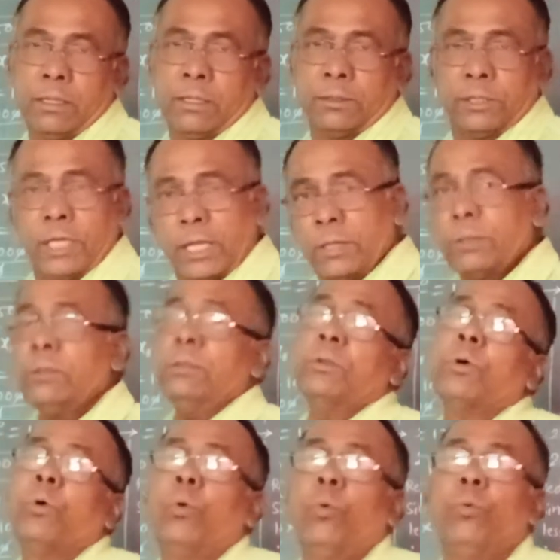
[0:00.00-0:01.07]

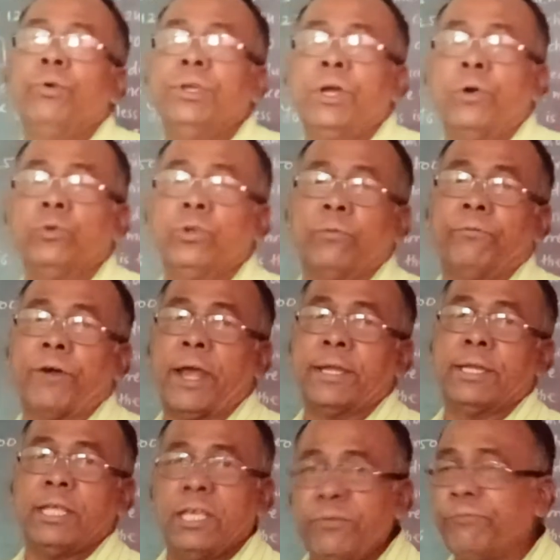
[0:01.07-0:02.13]
Then we have to
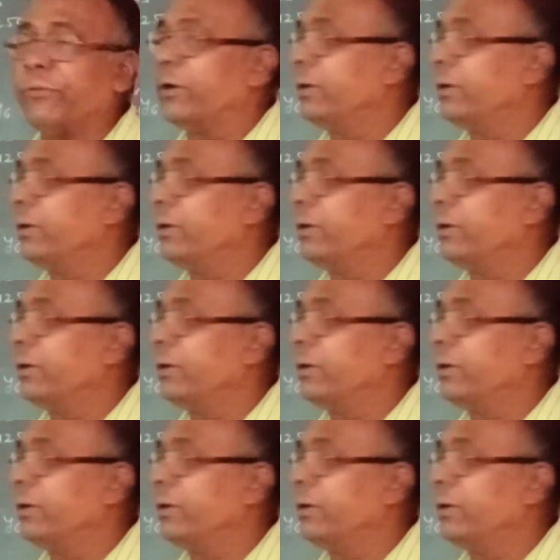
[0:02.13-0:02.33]
find, if